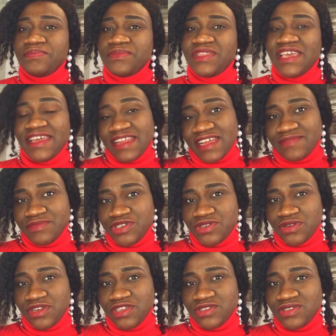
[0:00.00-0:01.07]
get
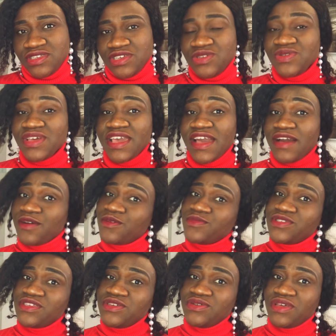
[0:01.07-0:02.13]
admission into the UK and come
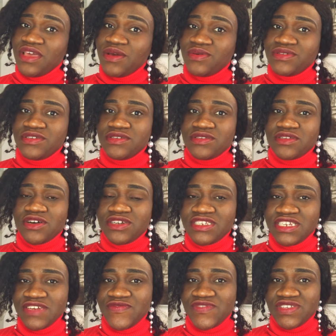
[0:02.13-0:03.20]
to the UK on the
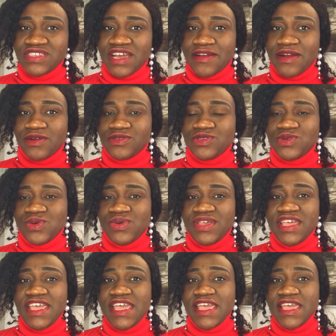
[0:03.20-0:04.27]
study visa route. So
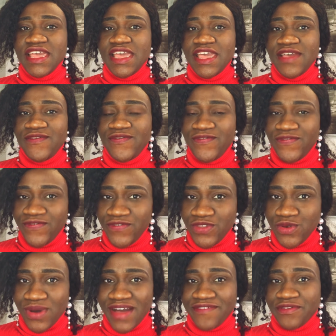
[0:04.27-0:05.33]
if
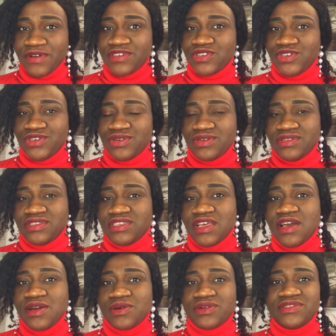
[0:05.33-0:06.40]
you have questions
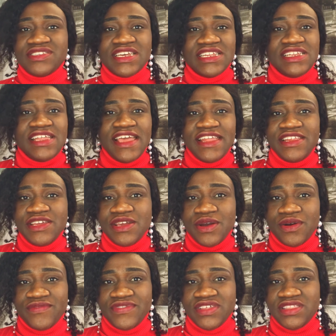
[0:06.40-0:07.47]
concerning any
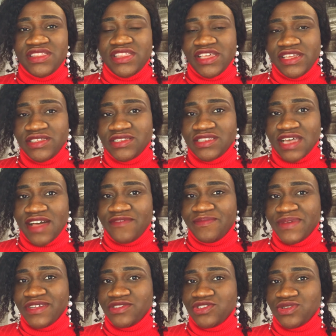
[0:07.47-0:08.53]
of the things I've
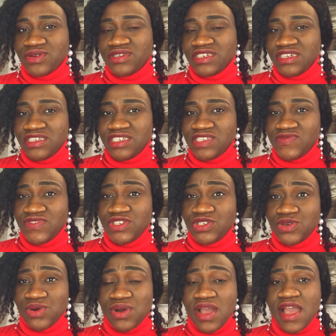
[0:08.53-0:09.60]
mentioned in this
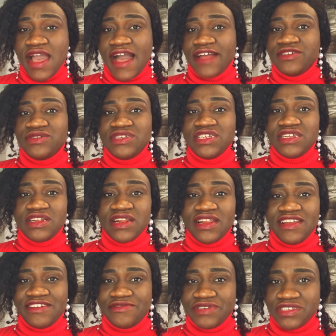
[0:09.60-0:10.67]
video and you need
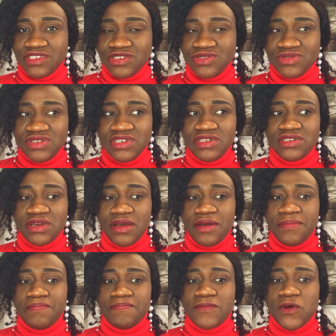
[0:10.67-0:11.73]
clarity, you need
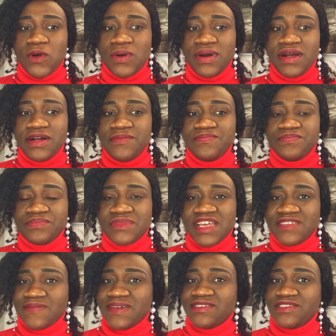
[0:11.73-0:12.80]
um, more um,
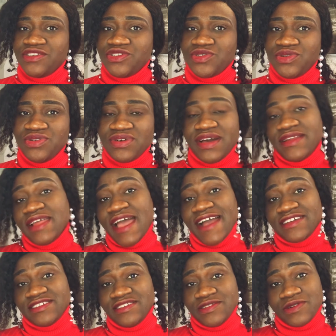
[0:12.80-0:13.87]
expansion, you can
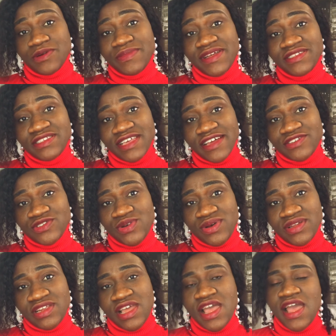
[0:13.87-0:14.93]
ask in the comment
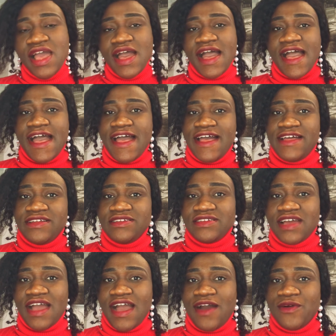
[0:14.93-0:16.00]
section and
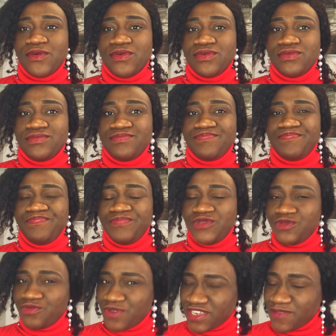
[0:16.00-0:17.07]
I'll
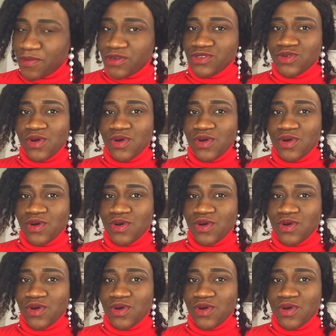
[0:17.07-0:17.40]
respond to